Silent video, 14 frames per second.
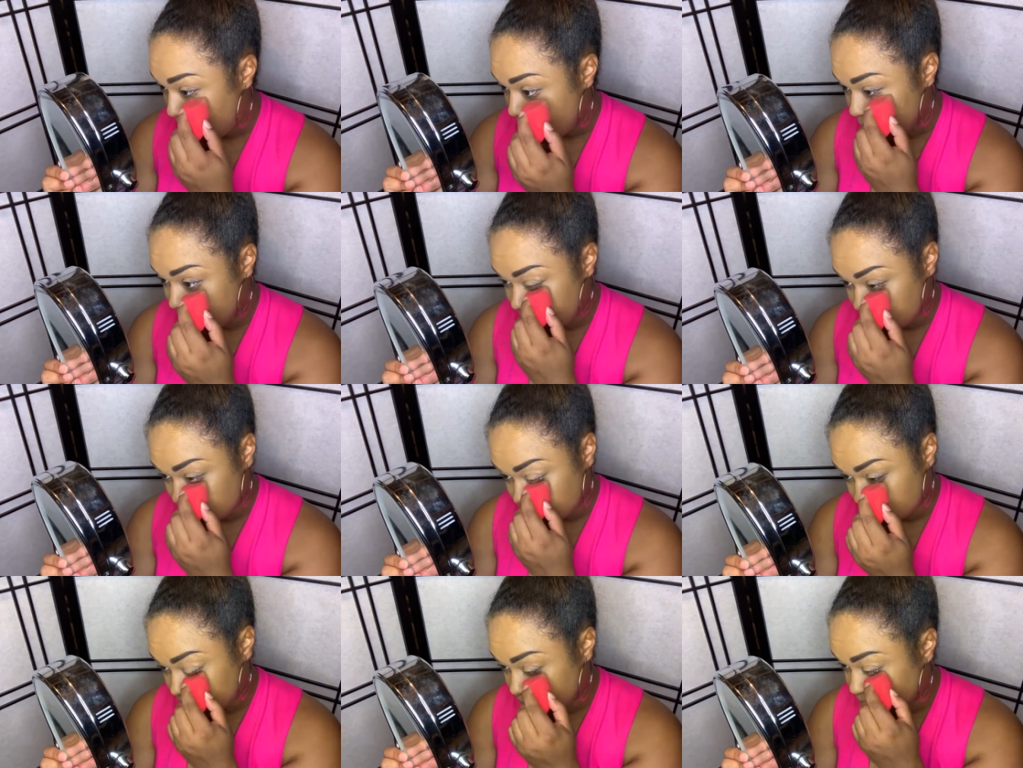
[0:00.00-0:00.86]
But
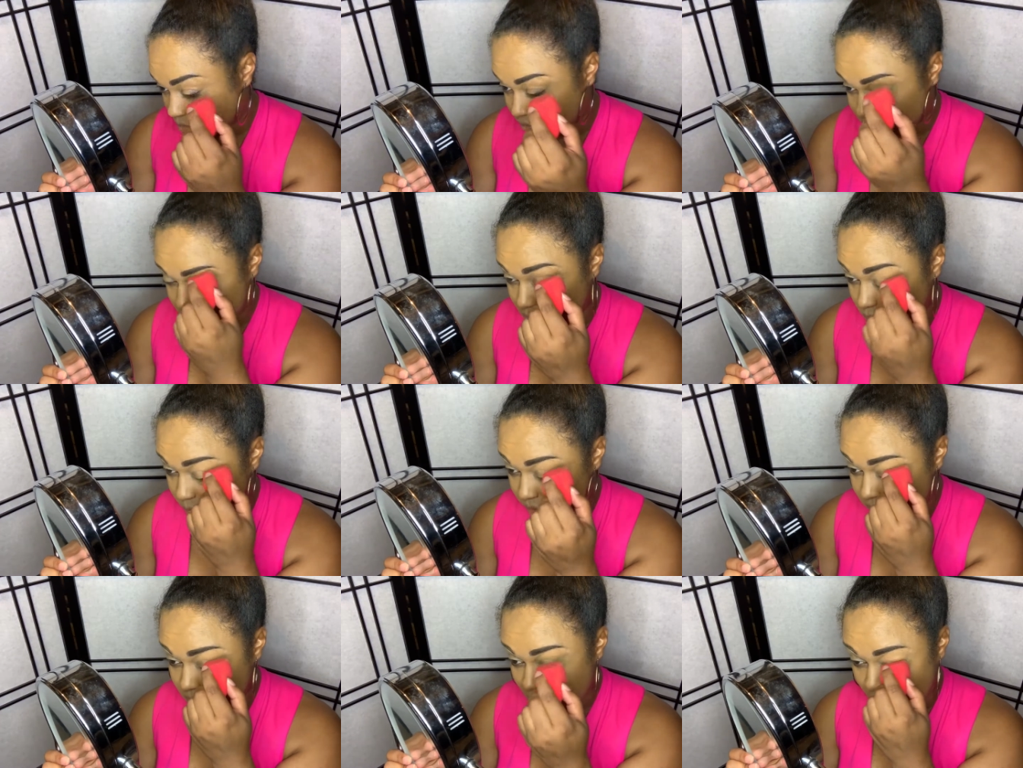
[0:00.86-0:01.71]
since we
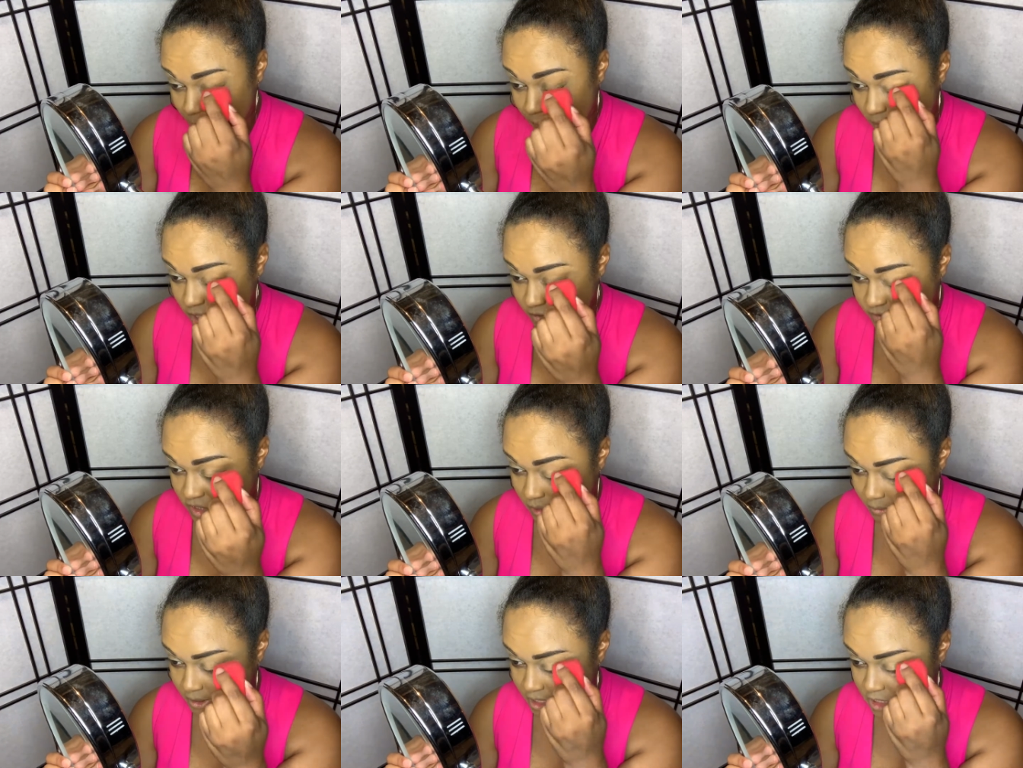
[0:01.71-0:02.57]
are not a part of
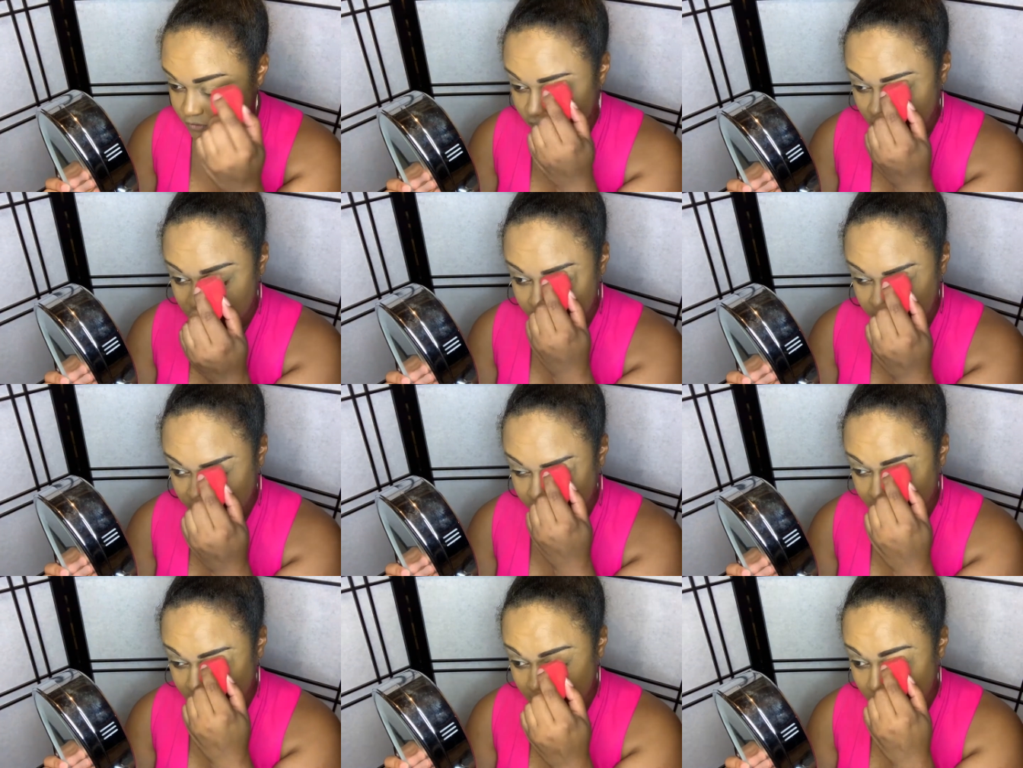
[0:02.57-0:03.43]
Team Lace Front right
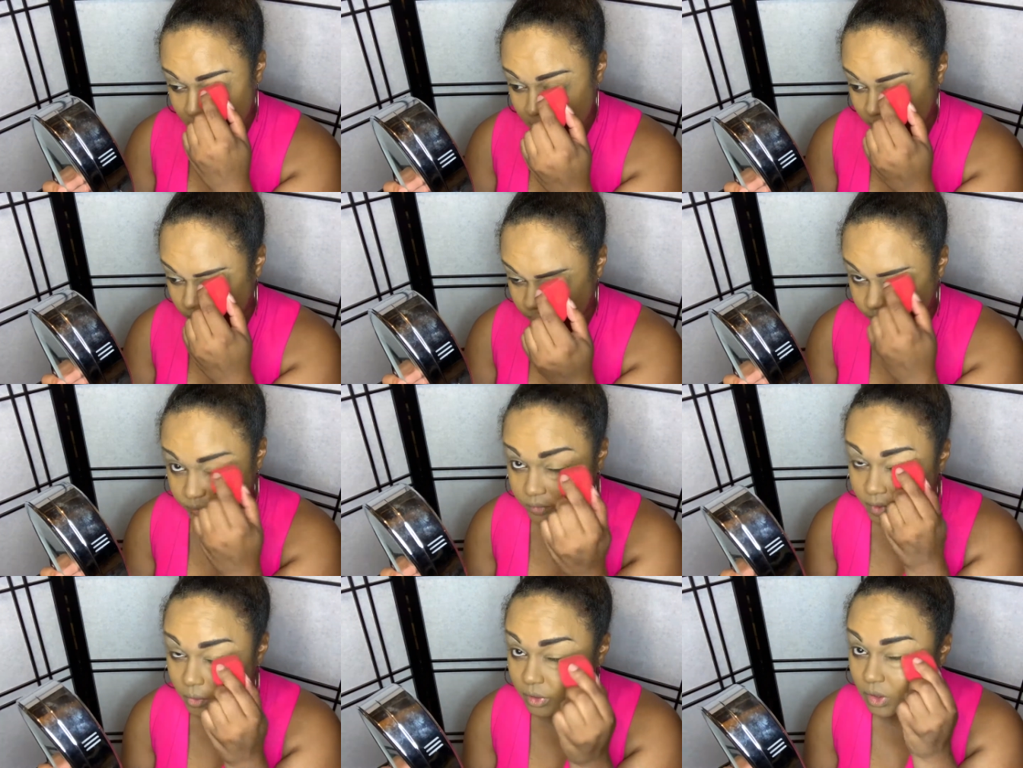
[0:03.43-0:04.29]
now,
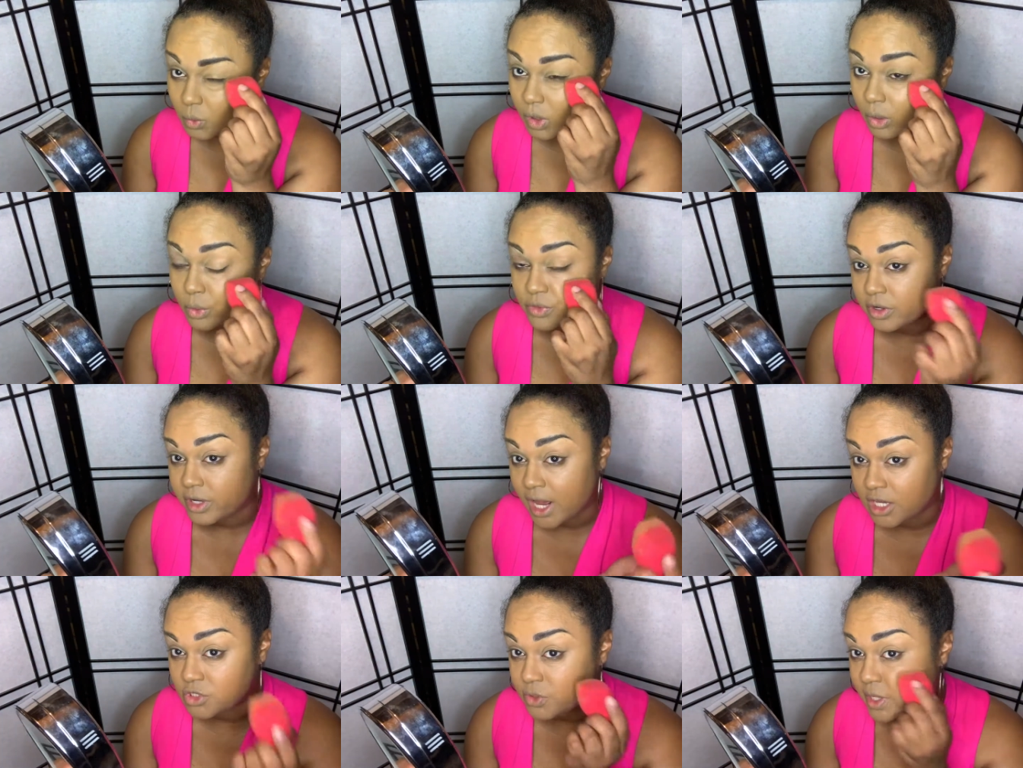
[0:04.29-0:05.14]
we're gonna work with our
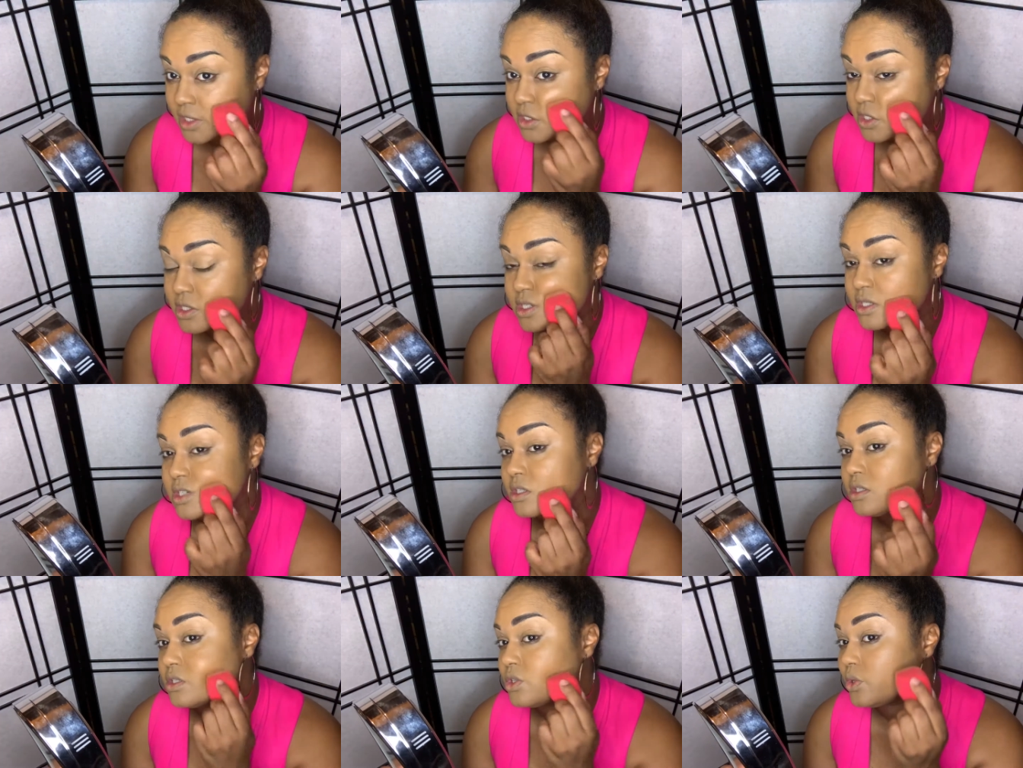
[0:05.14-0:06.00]
natural edges and
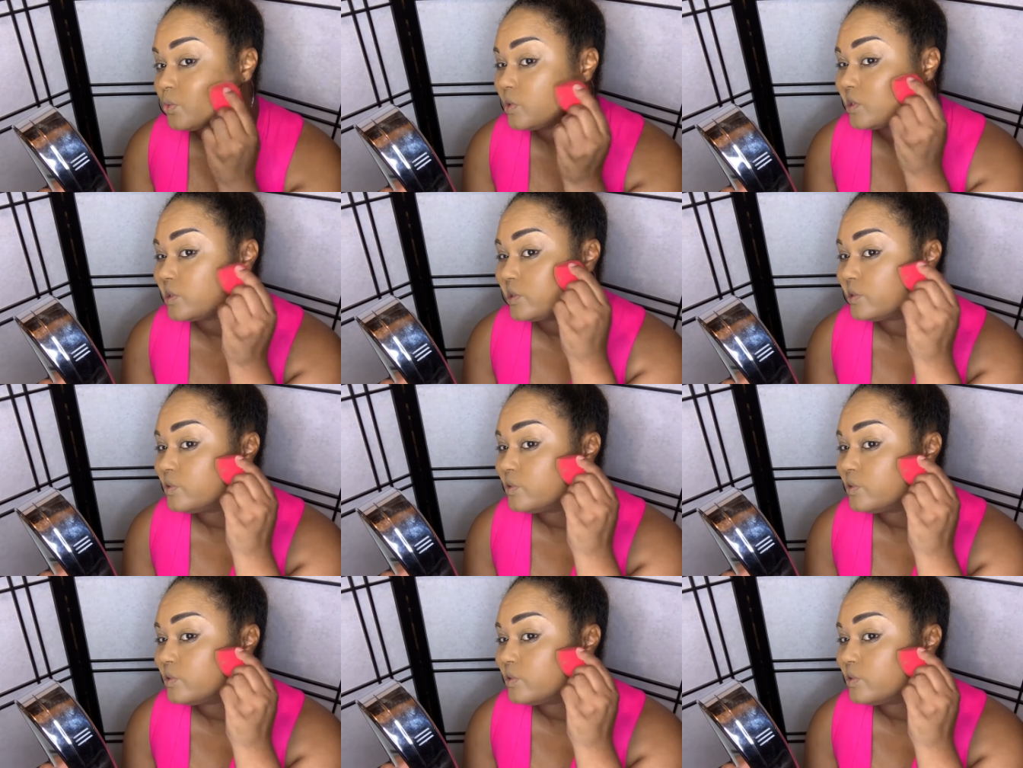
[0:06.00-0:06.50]
just do what it do.